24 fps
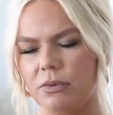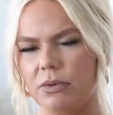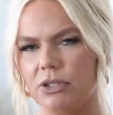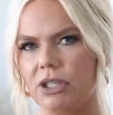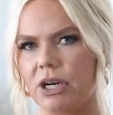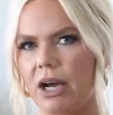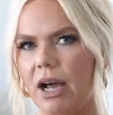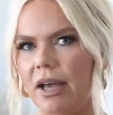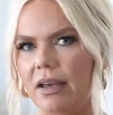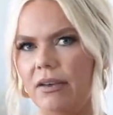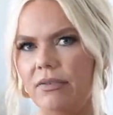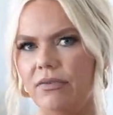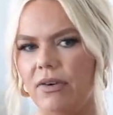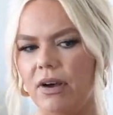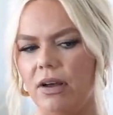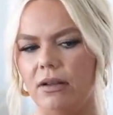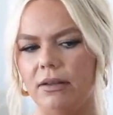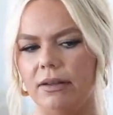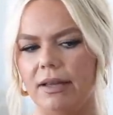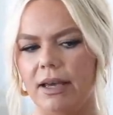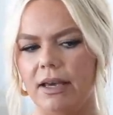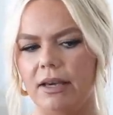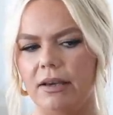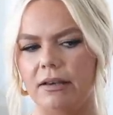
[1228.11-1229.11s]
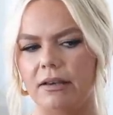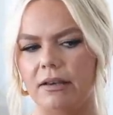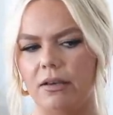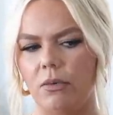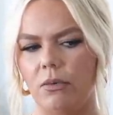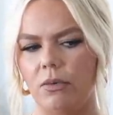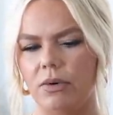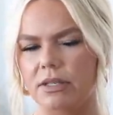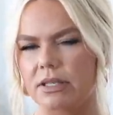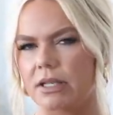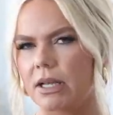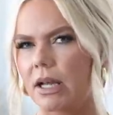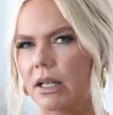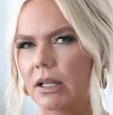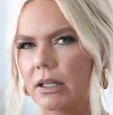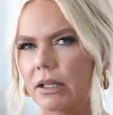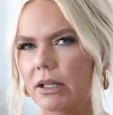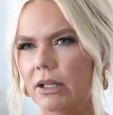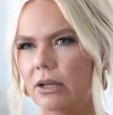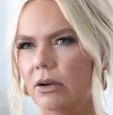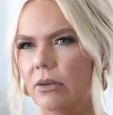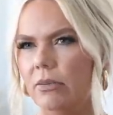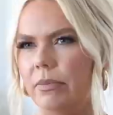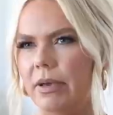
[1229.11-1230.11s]
which I felt like was a
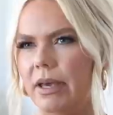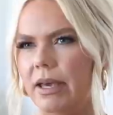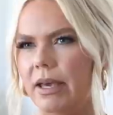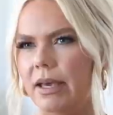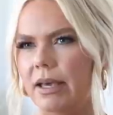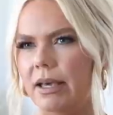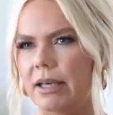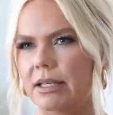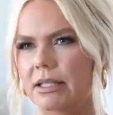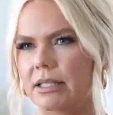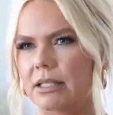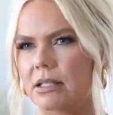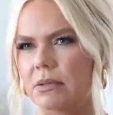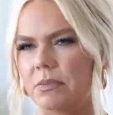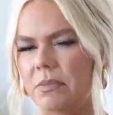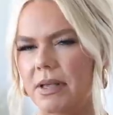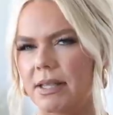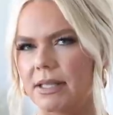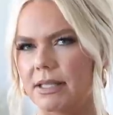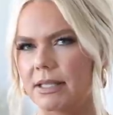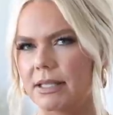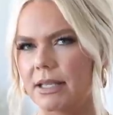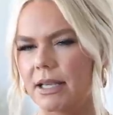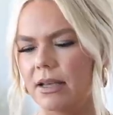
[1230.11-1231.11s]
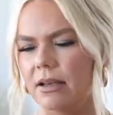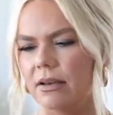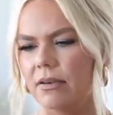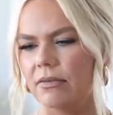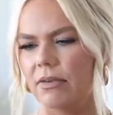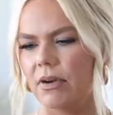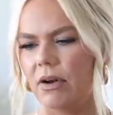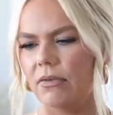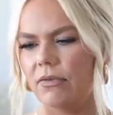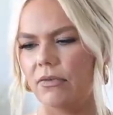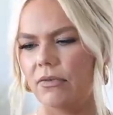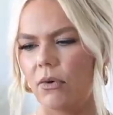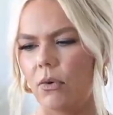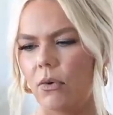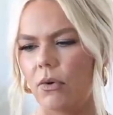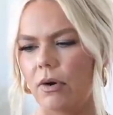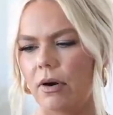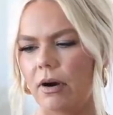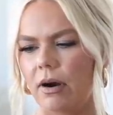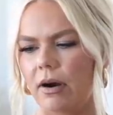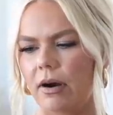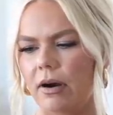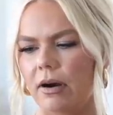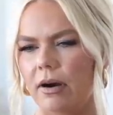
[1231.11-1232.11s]
little bit expensive
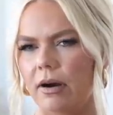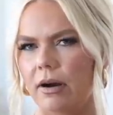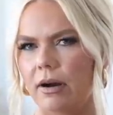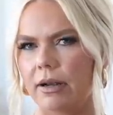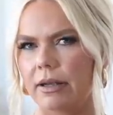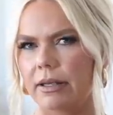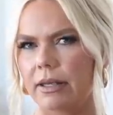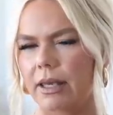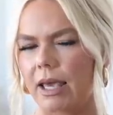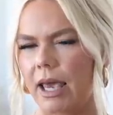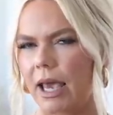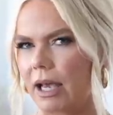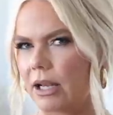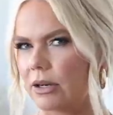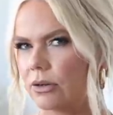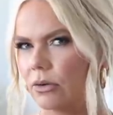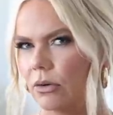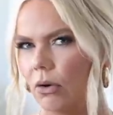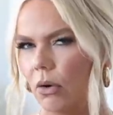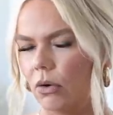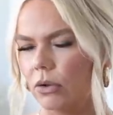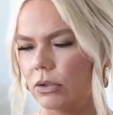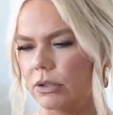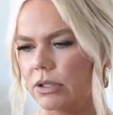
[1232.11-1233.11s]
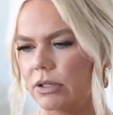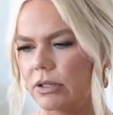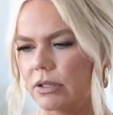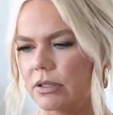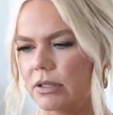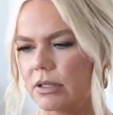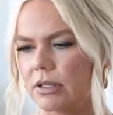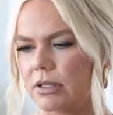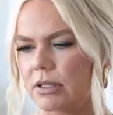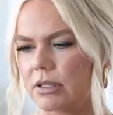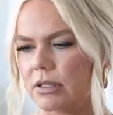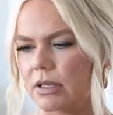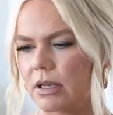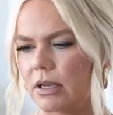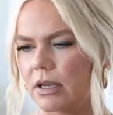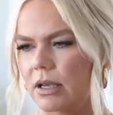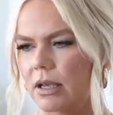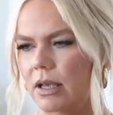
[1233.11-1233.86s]
for candle holders,